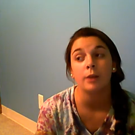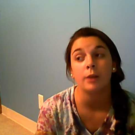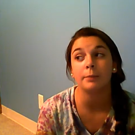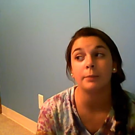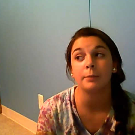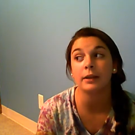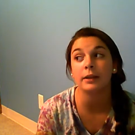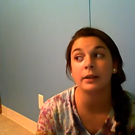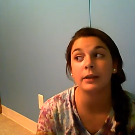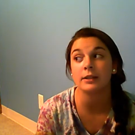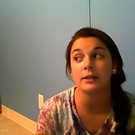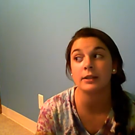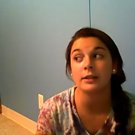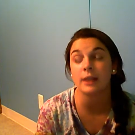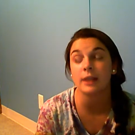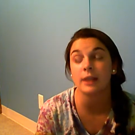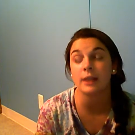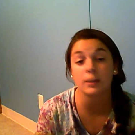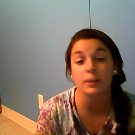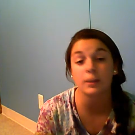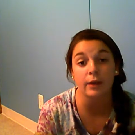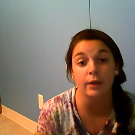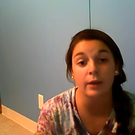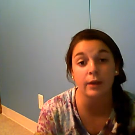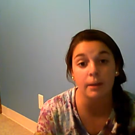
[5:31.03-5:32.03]
but
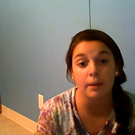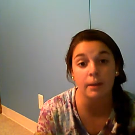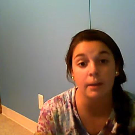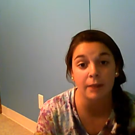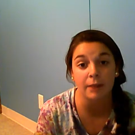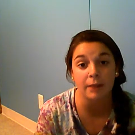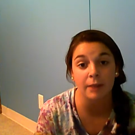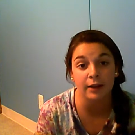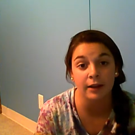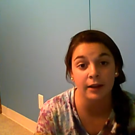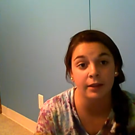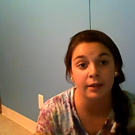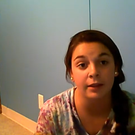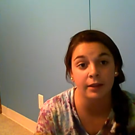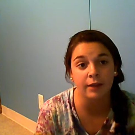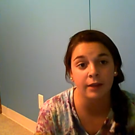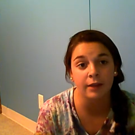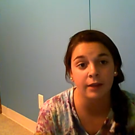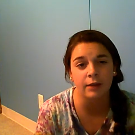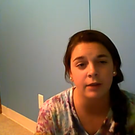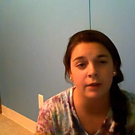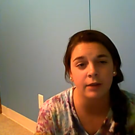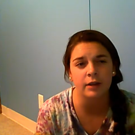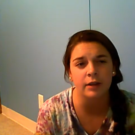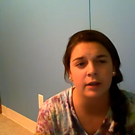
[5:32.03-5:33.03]
that's where I got mine. They
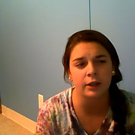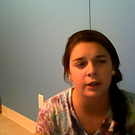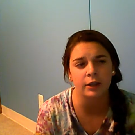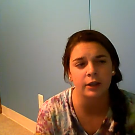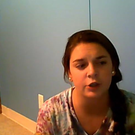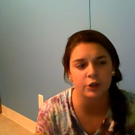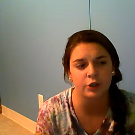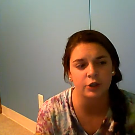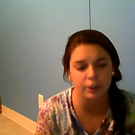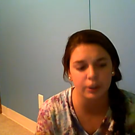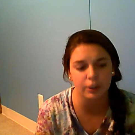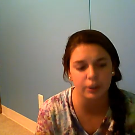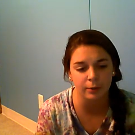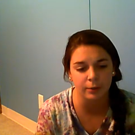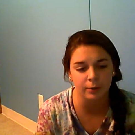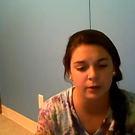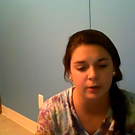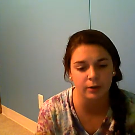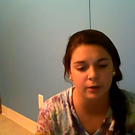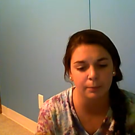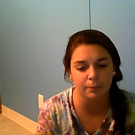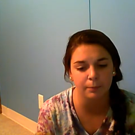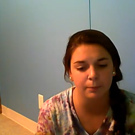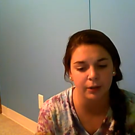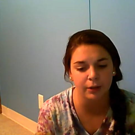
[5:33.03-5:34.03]
have kind of like
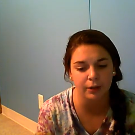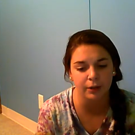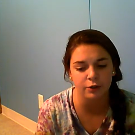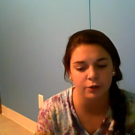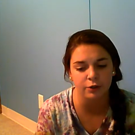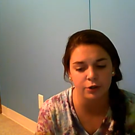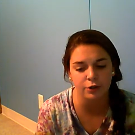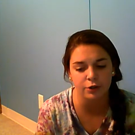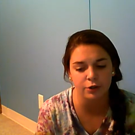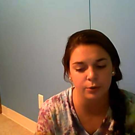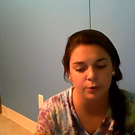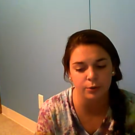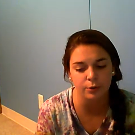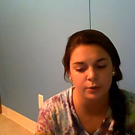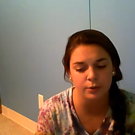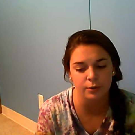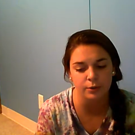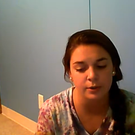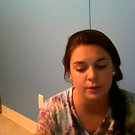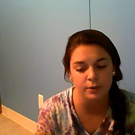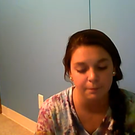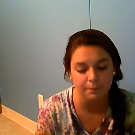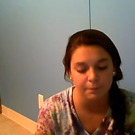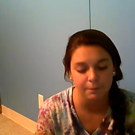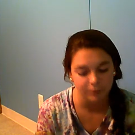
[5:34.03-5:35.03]
cheaper, better
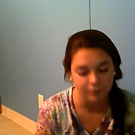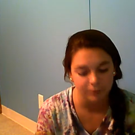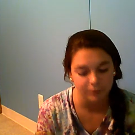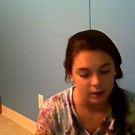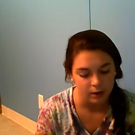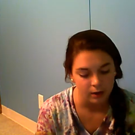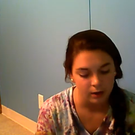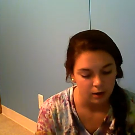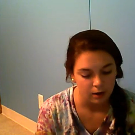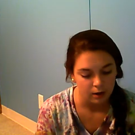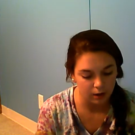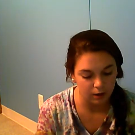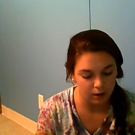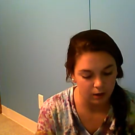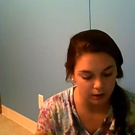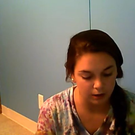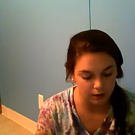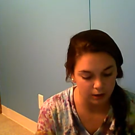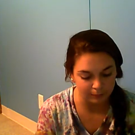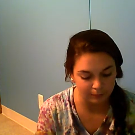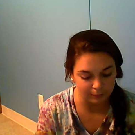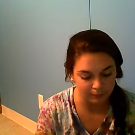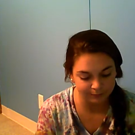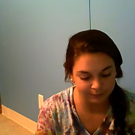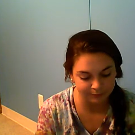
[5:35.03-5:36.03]
shoes.
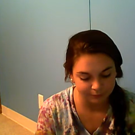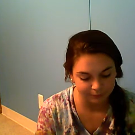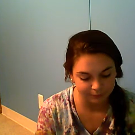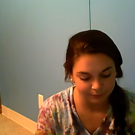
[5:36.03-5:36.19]
And